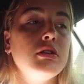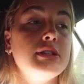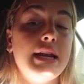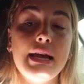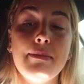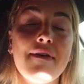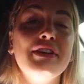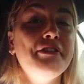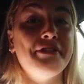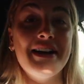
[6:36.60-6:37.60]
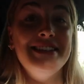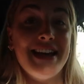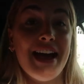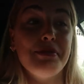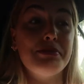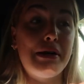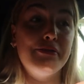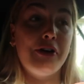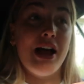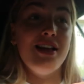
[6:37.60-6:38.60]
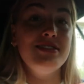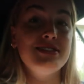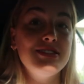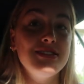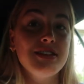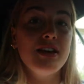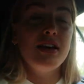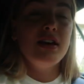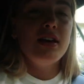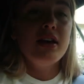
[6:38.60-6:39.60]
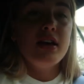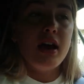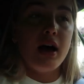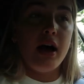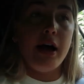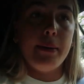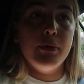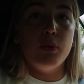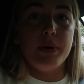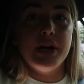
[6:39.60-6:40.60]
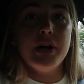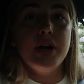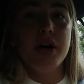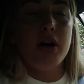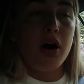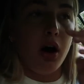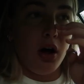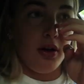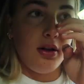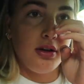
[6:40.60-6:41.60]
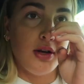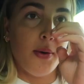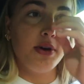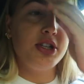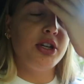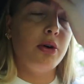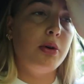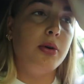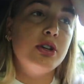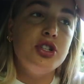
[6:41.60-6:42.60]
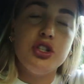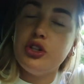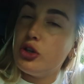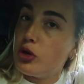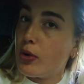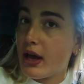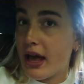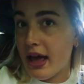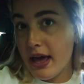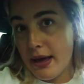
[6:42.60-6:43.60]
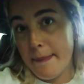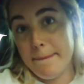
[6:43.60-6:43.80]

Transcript: Today I'm having a fun day with my friends. Um, we're all going to go to a